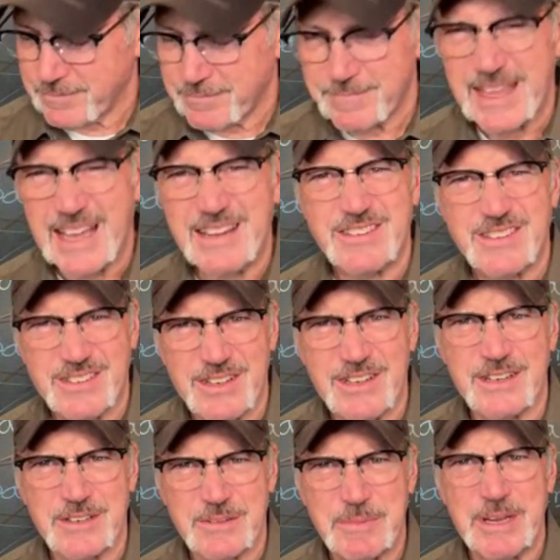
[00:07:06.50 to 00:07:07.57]
That
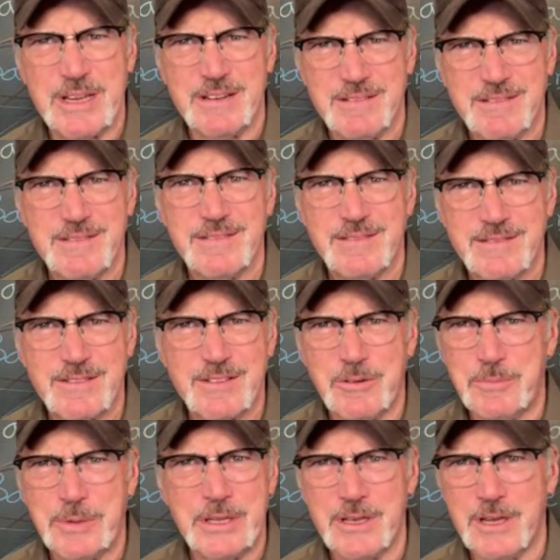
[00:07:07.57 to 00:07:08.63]
sucks, man. Don't
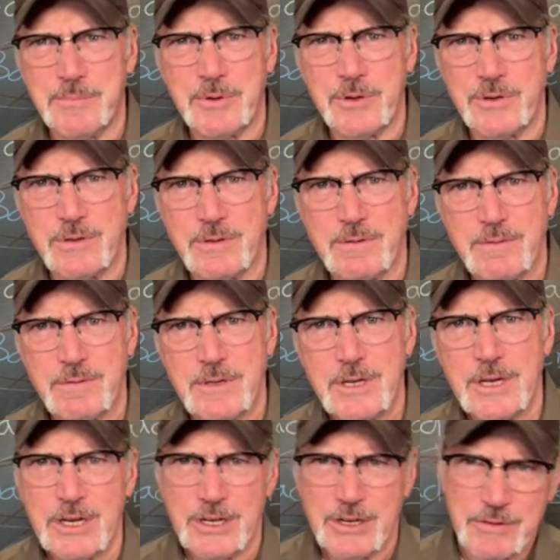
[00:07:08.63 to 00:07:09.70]
be that person.
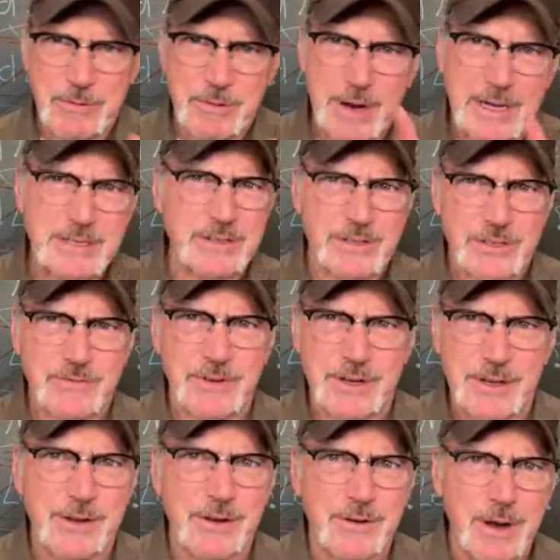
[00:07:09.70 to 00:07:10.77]
And if you're watching this
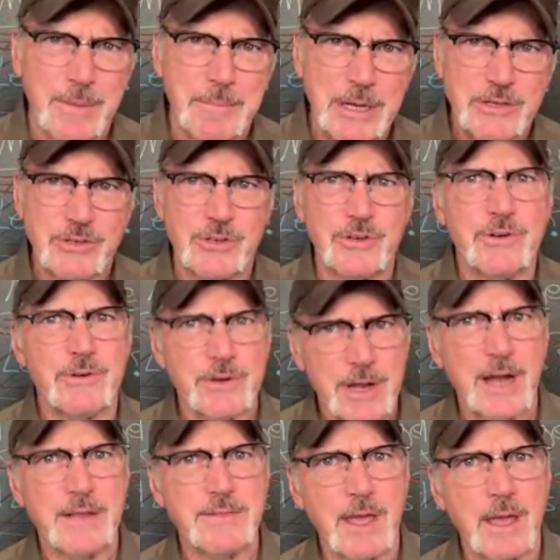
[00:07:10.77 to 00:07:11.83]
video, I bet you're
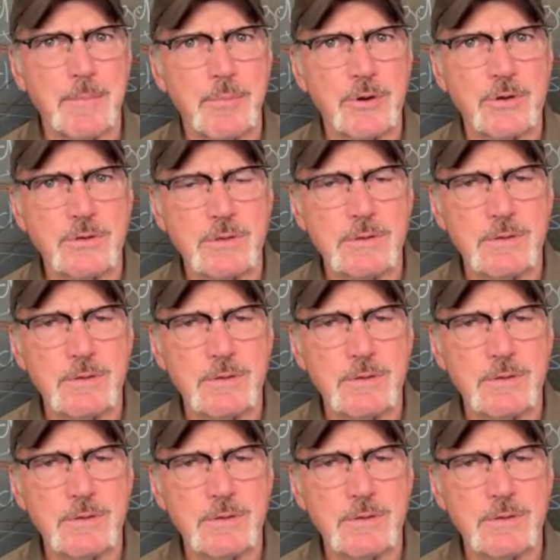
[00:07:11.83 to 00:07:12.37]
not that person.